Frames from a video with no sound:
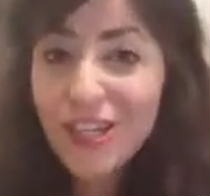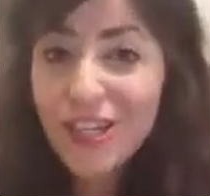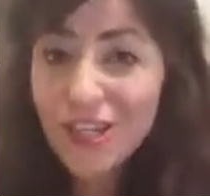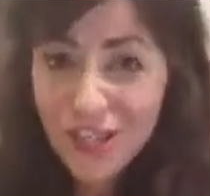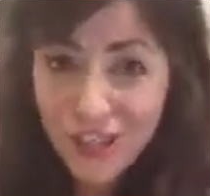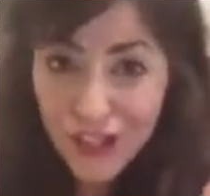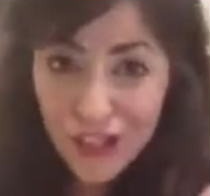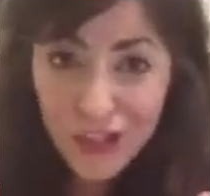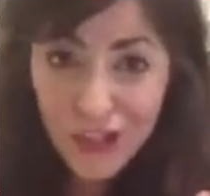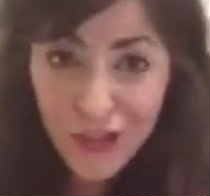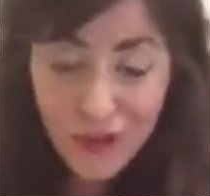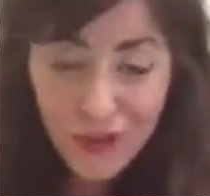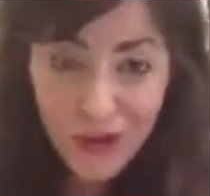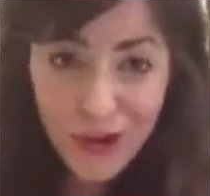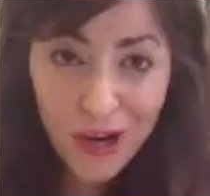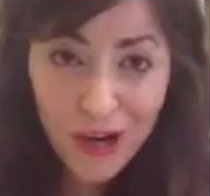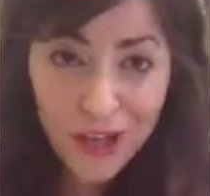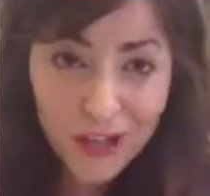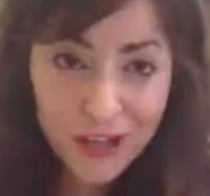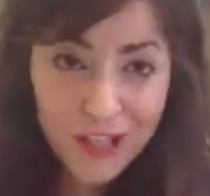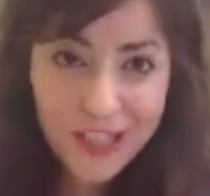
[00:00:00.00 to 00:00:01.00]
This is your
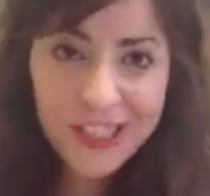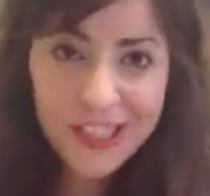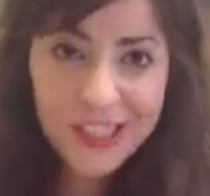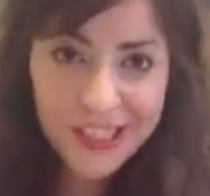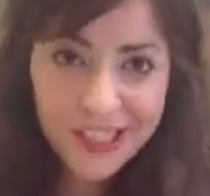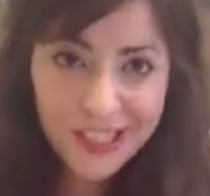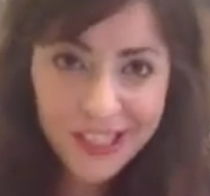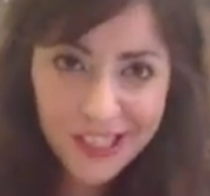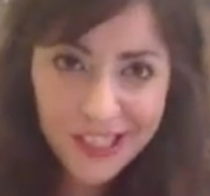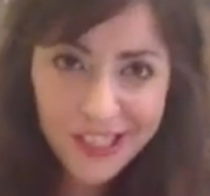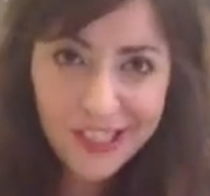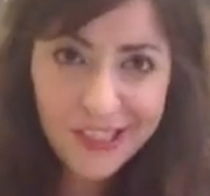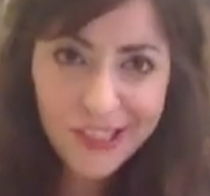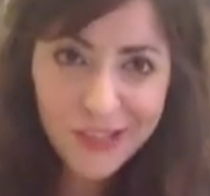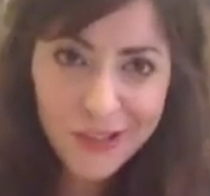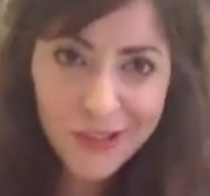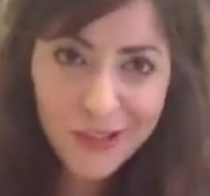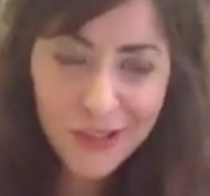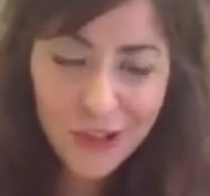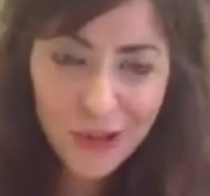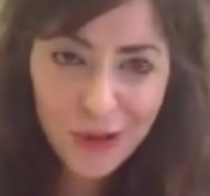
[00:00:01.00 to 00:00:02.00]
priority. Nursing
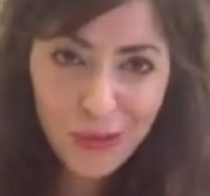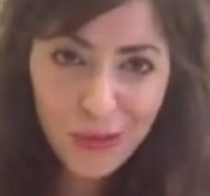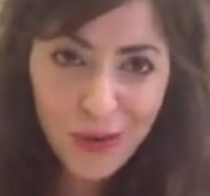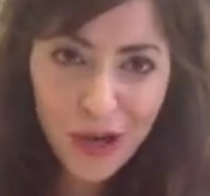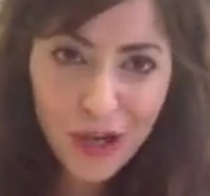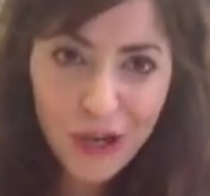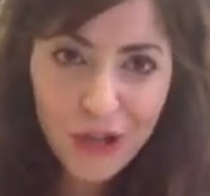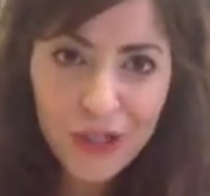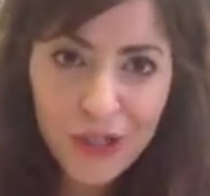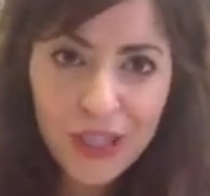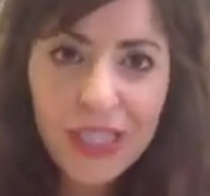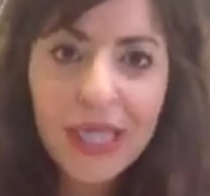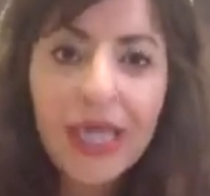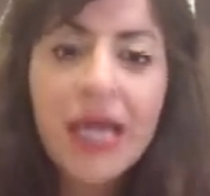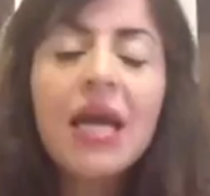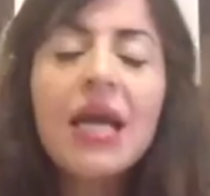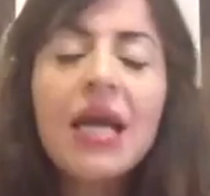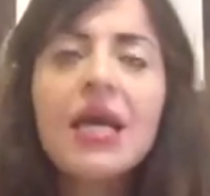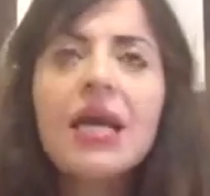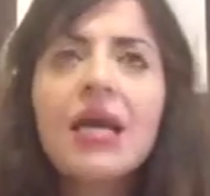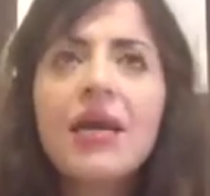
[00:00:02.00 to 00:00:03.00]
school is your priority.
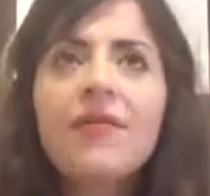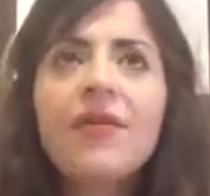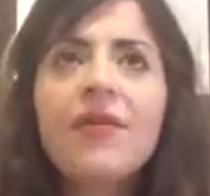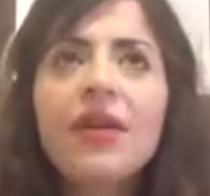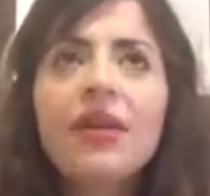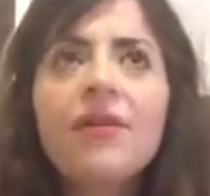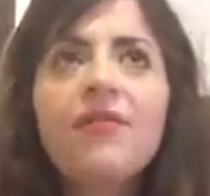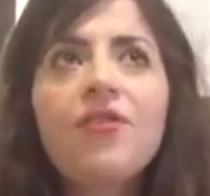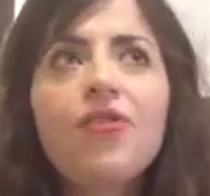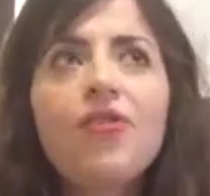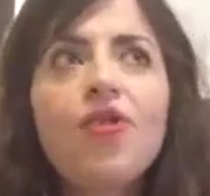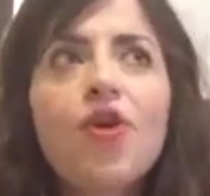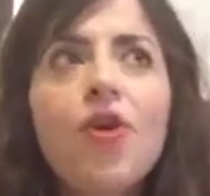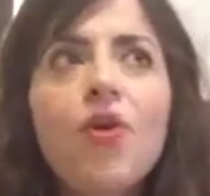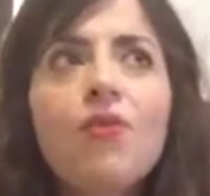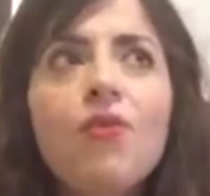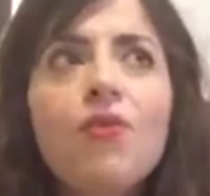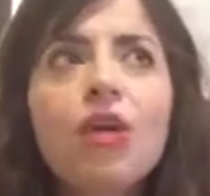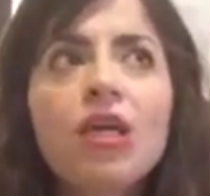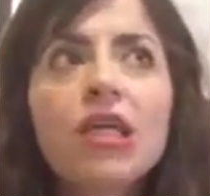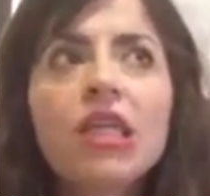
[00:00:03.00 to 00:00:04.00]
Even if your
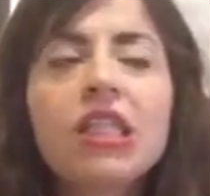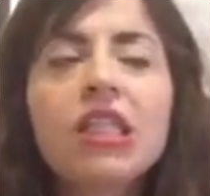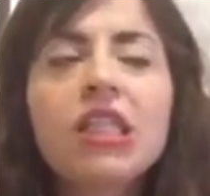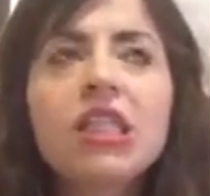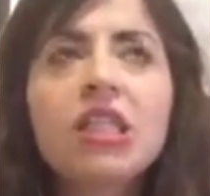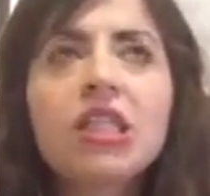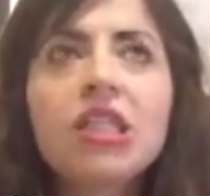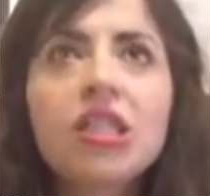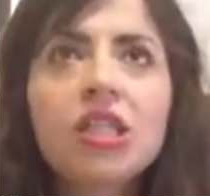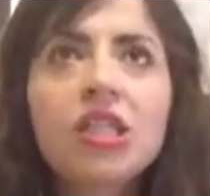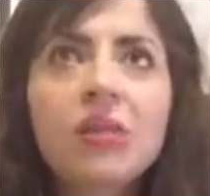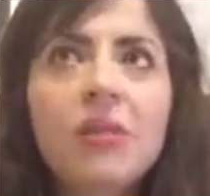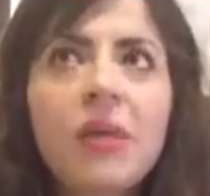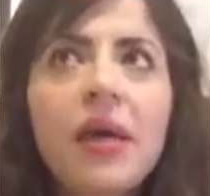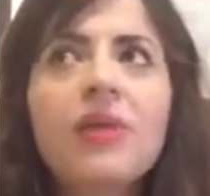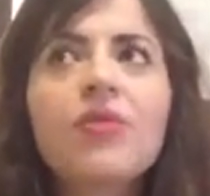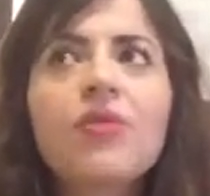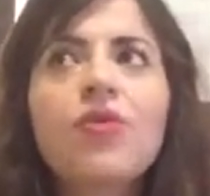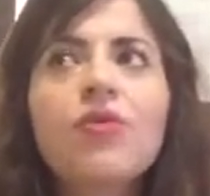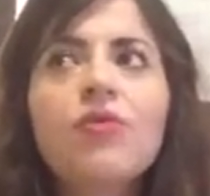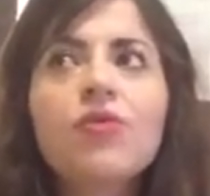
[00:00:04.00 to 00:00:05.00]
homework is such a
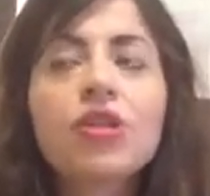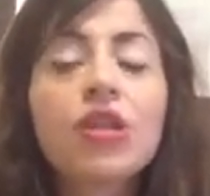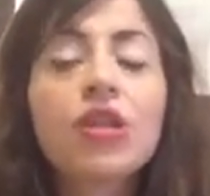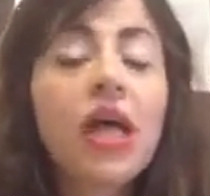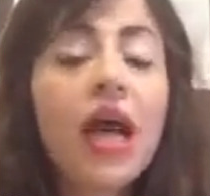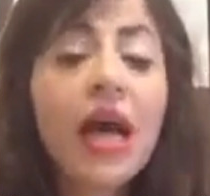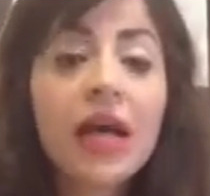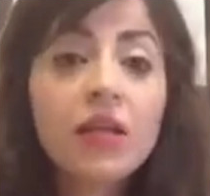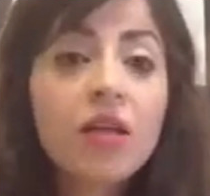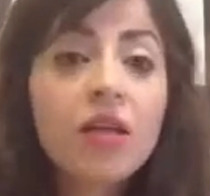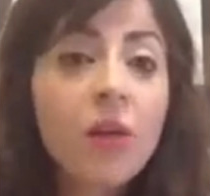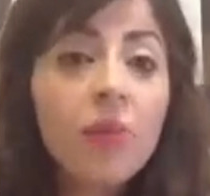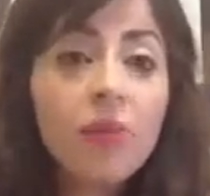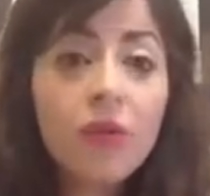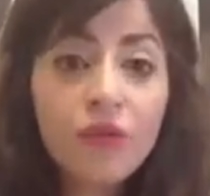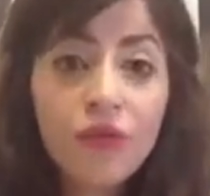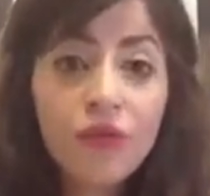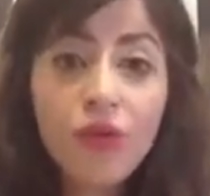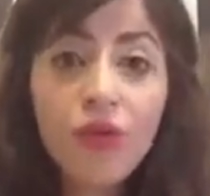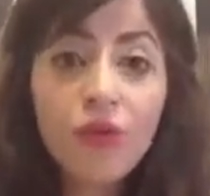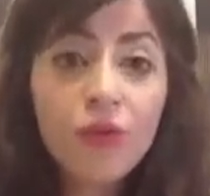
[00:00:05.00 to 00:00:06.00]
bad homework, so I had a couple
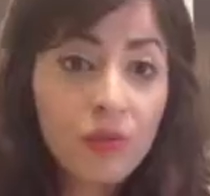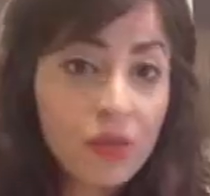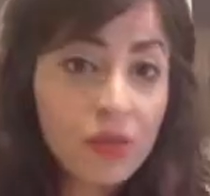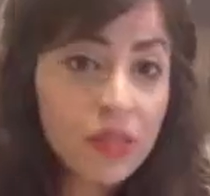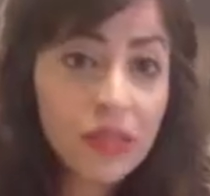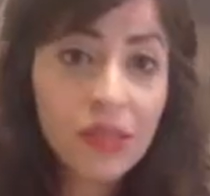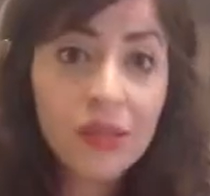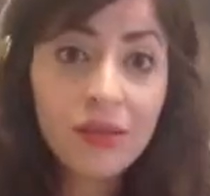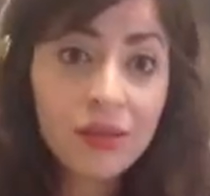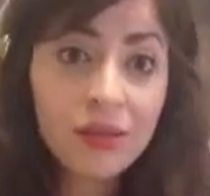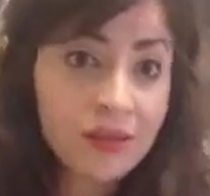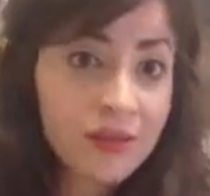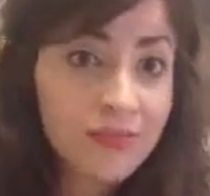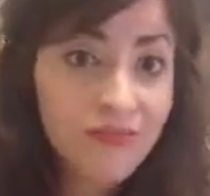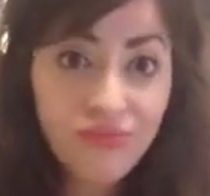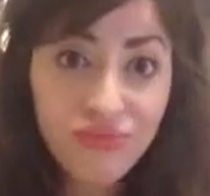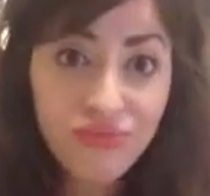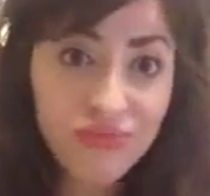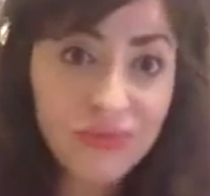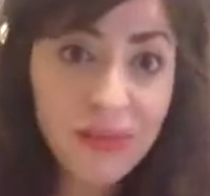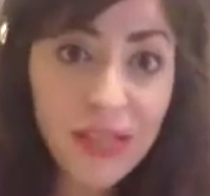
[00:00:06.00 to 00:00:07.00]
of the homeworks that
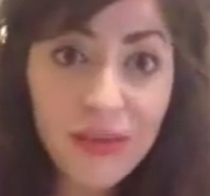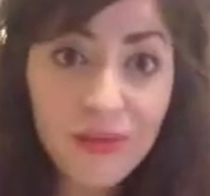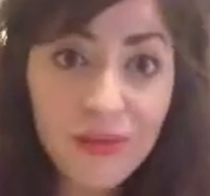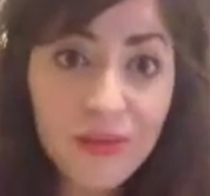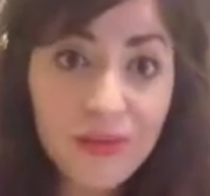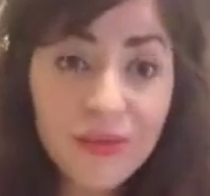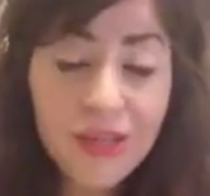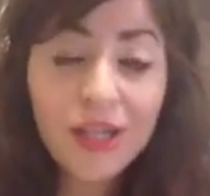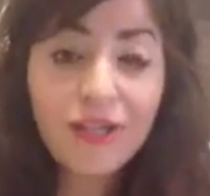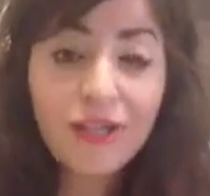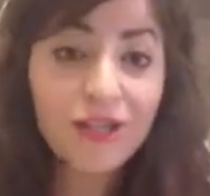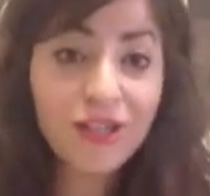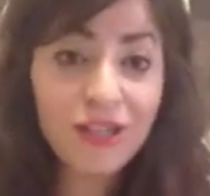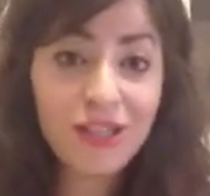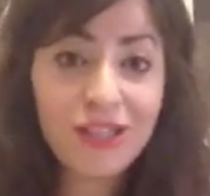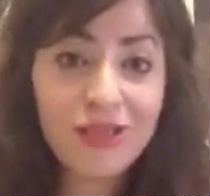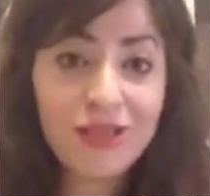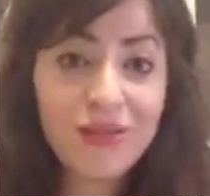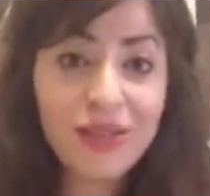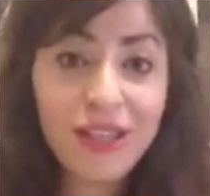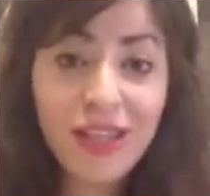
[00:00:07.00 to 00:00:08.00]
they
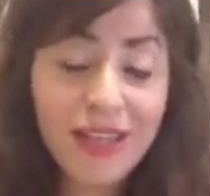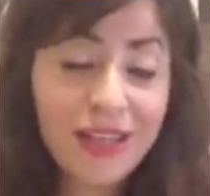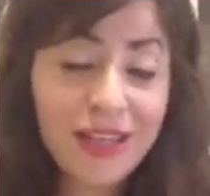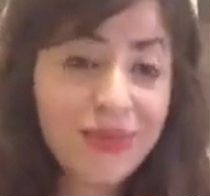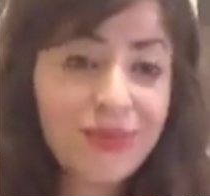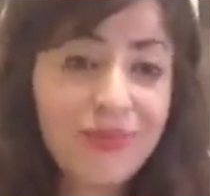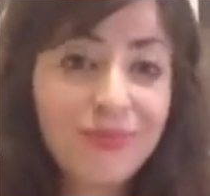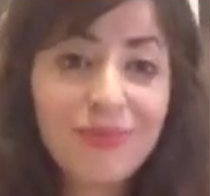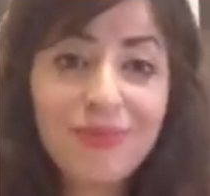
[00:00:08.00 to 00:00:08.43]
looked like